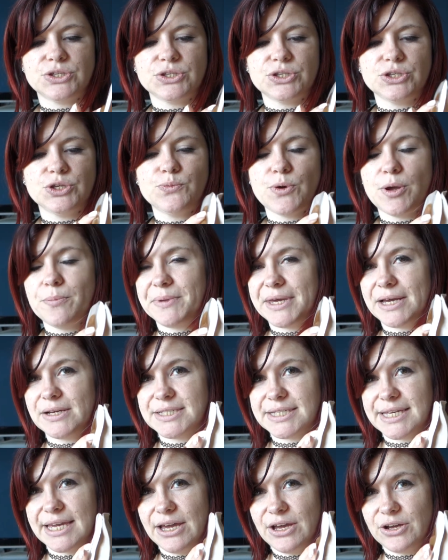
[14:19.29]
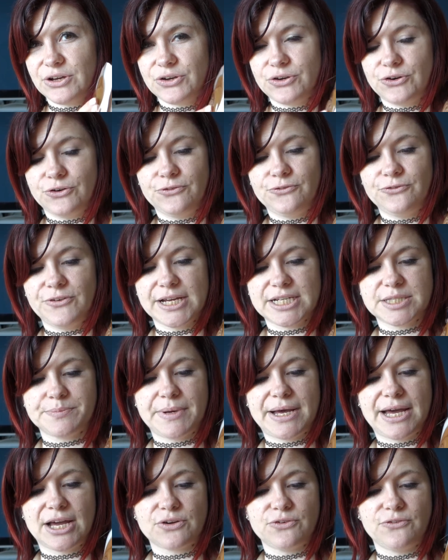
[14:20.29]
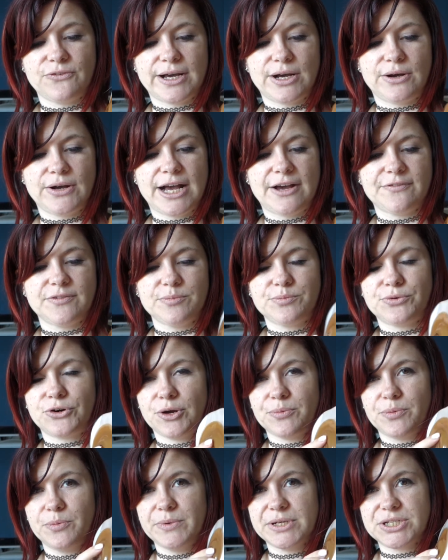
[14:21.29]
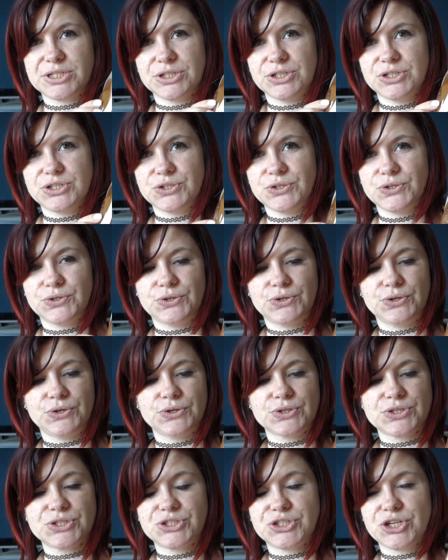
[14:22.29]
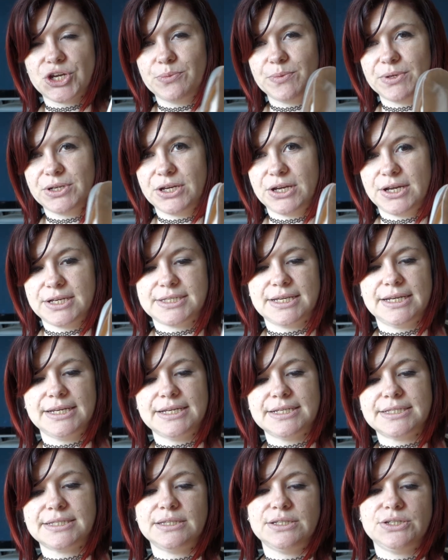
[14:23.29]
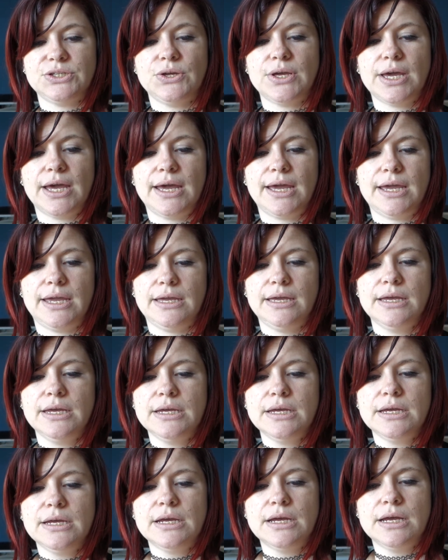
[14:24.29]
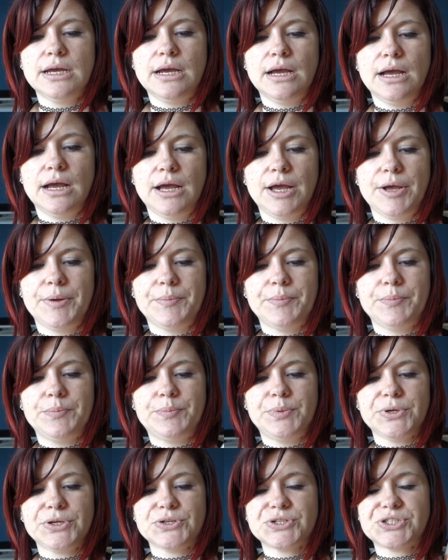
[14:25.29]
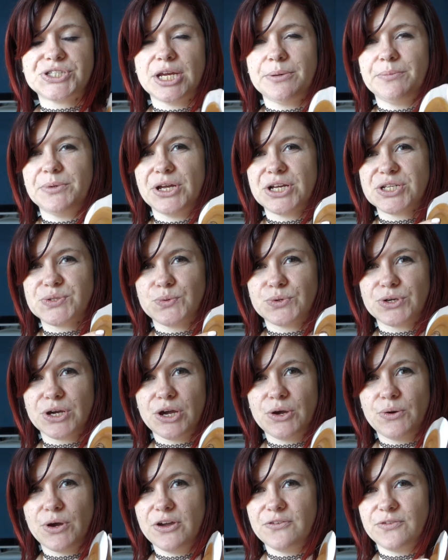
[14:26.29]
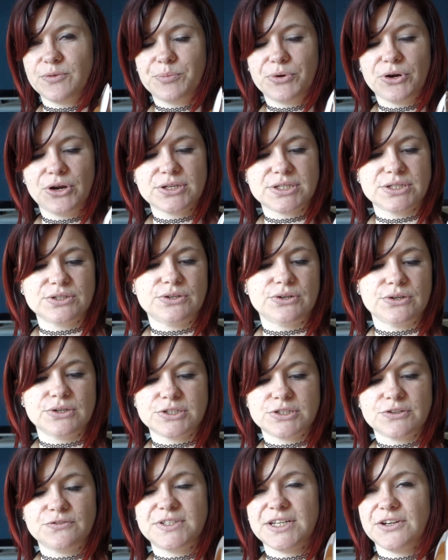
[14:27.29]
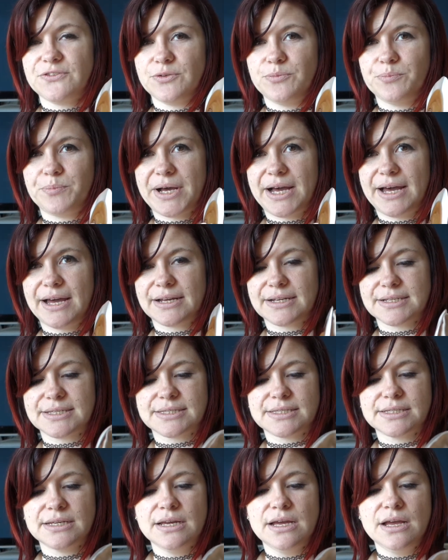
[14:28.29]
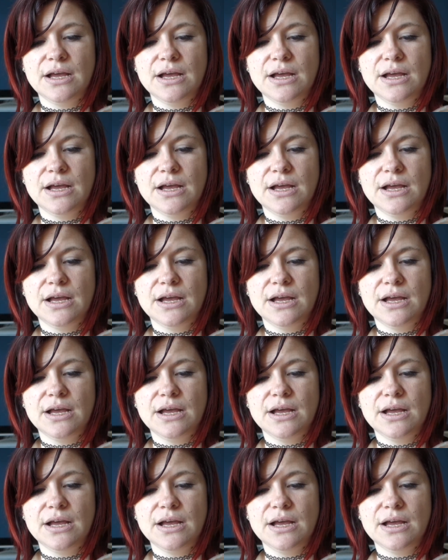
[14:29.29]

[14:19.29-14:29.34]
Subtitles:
You won't be able to get a convex bag without having prior permission to your stoma nurse, at least in the UK. But your stoma nurse will go over pros and cons of different bags.